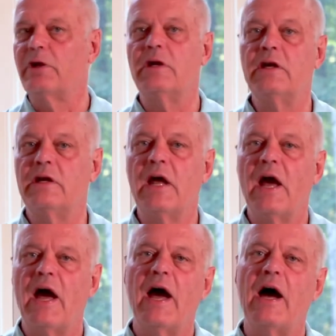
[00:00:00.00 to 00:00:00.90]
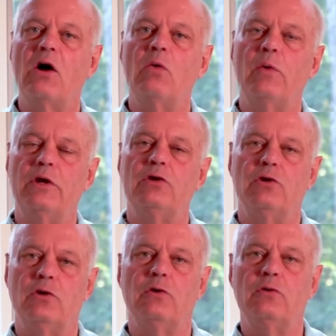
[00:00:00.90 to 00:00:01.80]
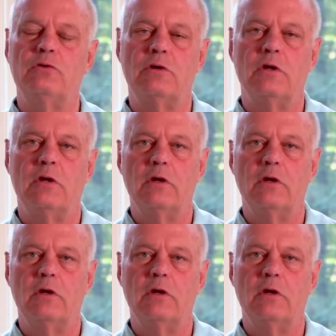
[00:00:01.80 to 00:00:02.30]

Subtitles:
But again, how we choose